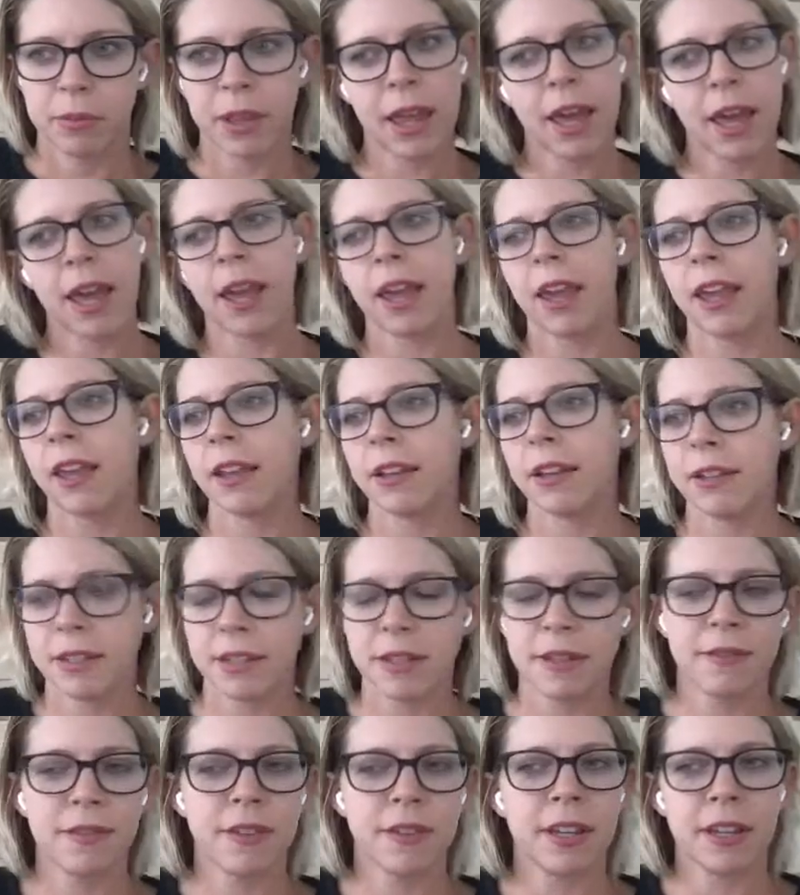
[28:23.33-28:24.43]
play,
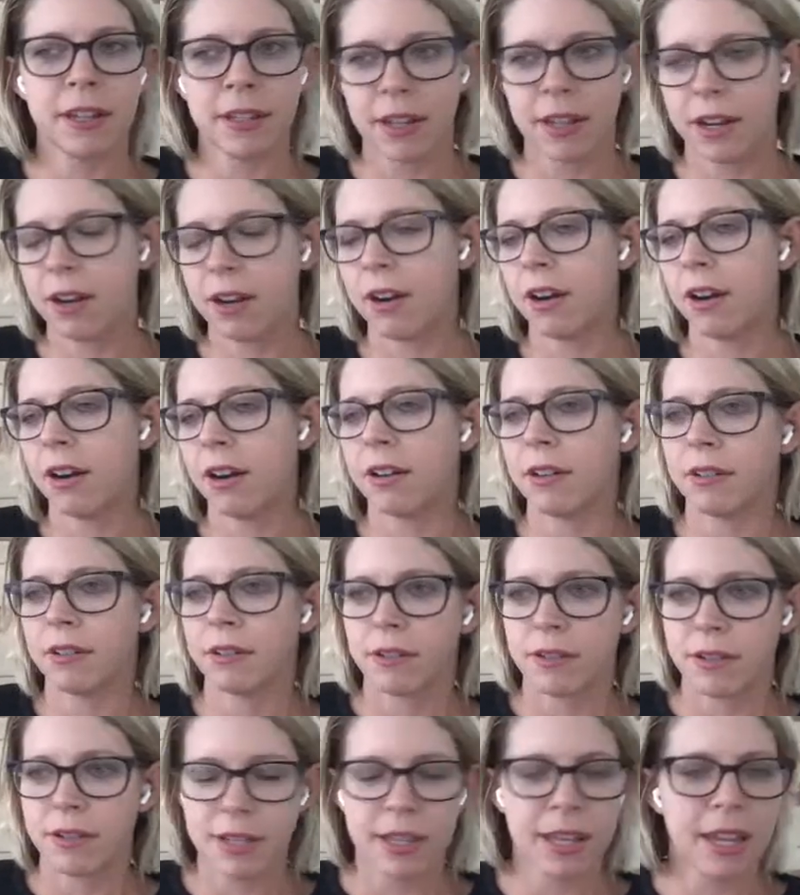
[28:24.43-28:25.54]
TV, dinner,
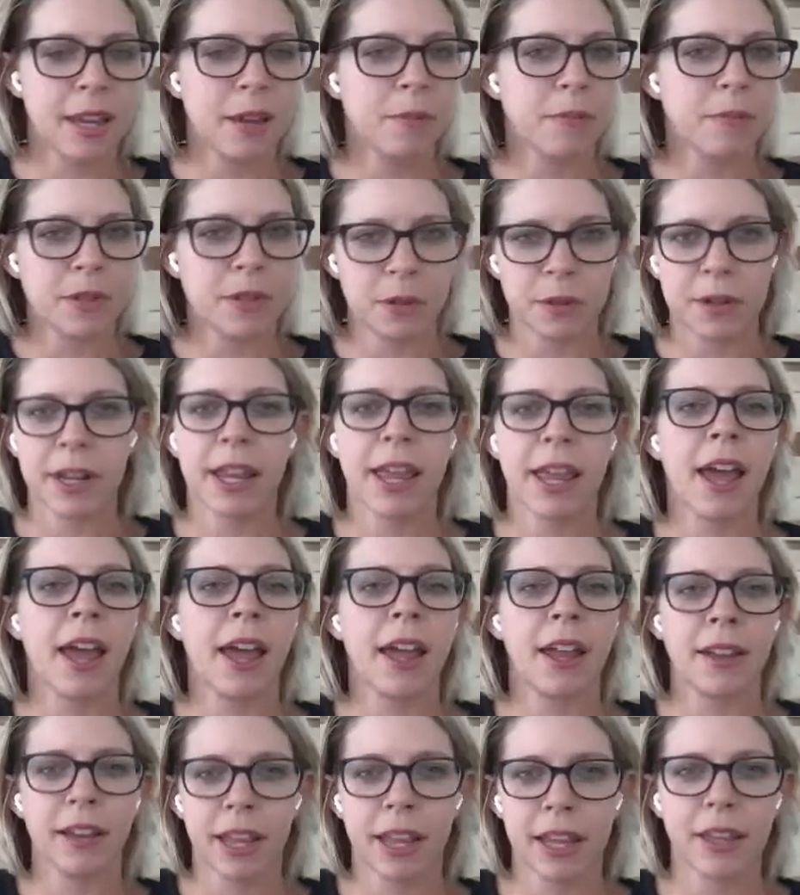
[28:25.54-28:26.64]
sleep, do it again.